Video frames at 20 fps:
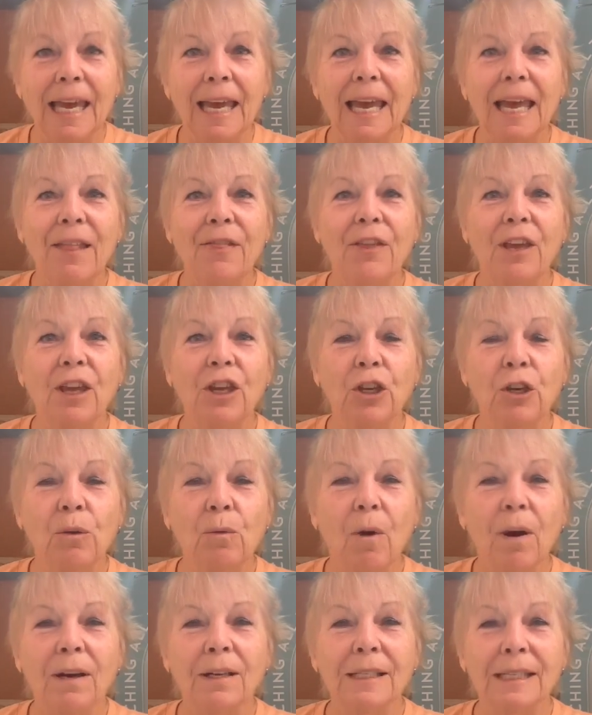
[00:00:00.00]
that
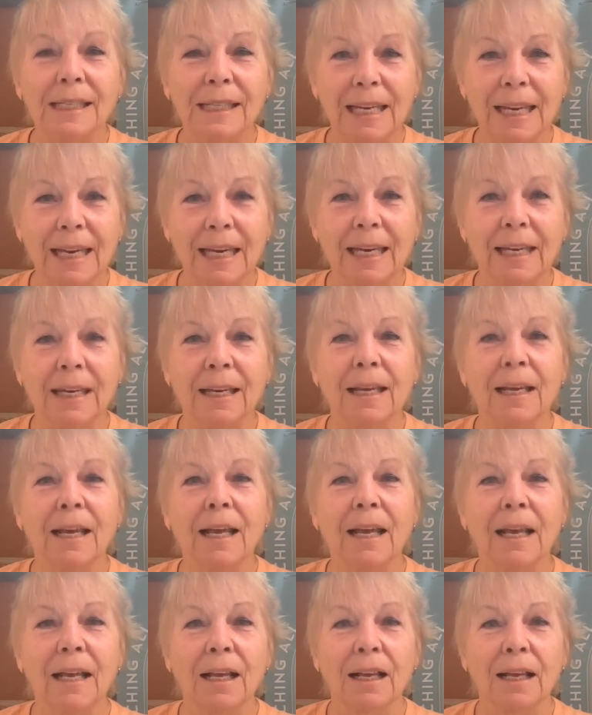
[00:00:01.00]
you are seeing
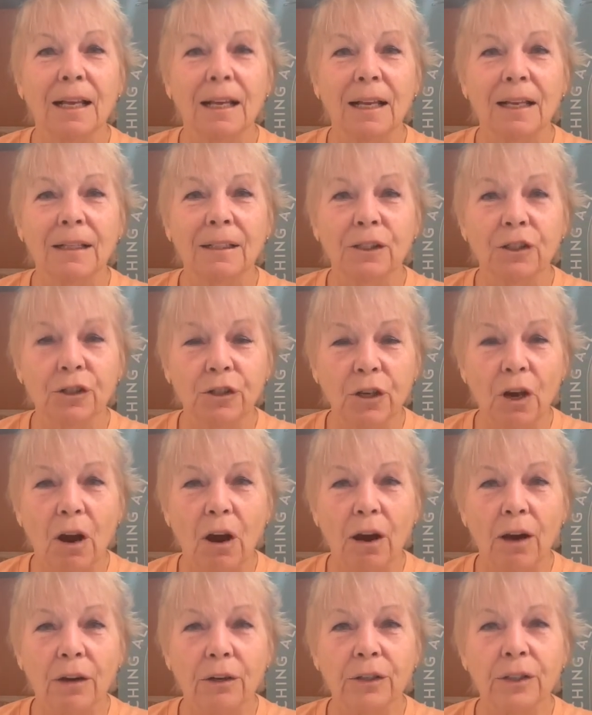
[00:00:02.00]

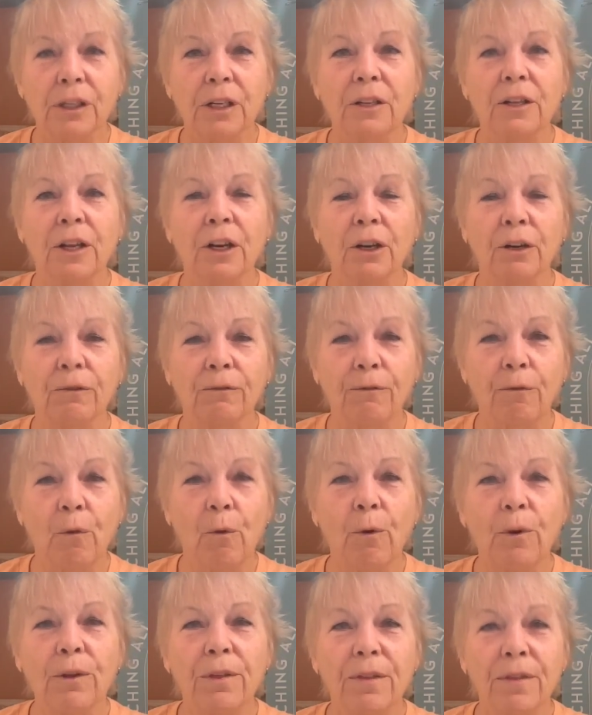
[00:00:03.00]
stars that are
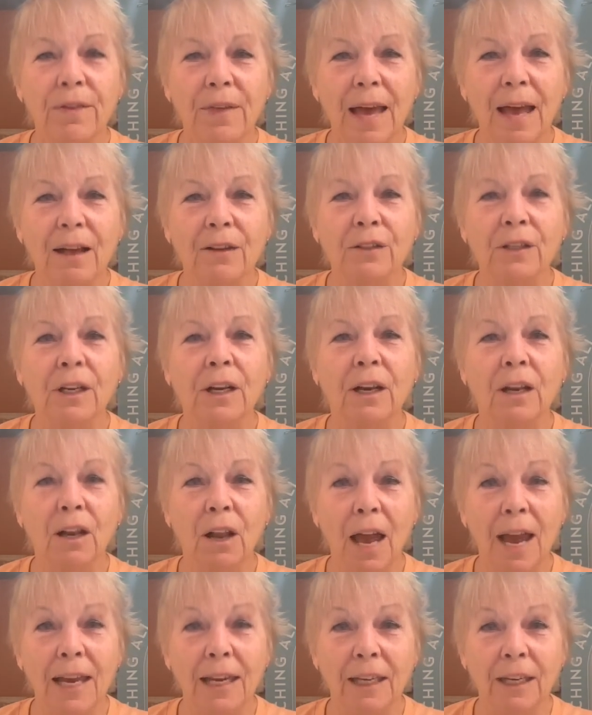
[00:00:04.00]
4,000
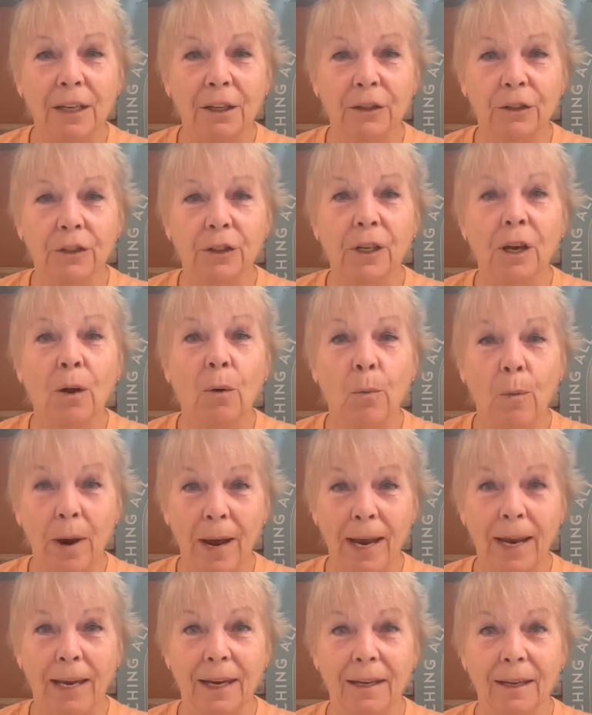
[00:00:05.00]
light years
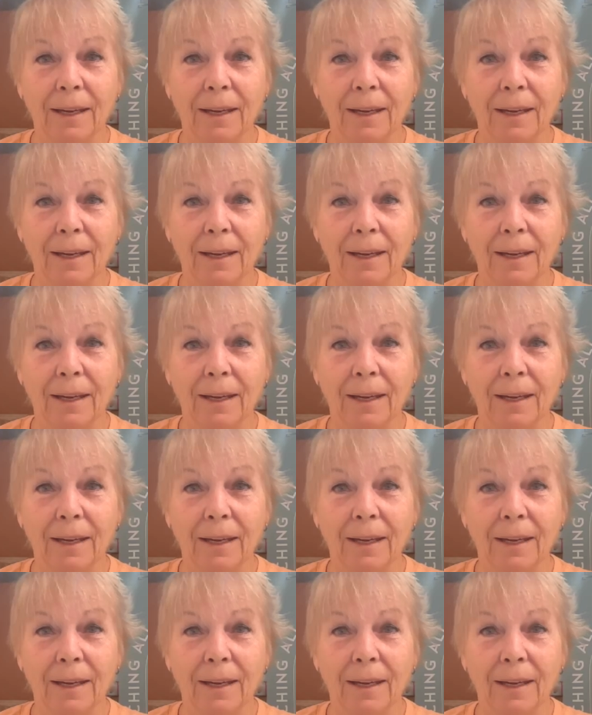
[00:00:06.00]
away.